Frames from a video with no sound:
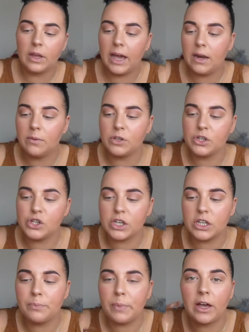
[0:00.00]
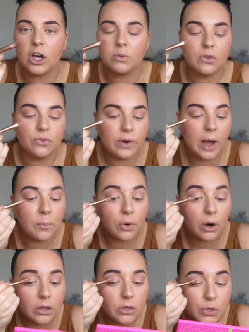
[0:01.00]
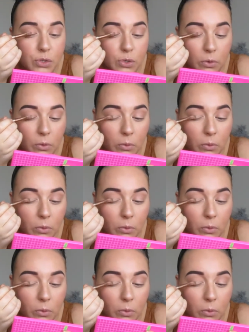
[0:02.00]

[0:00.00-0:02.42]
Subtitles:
And I'm just going to pack it on with a flat brush.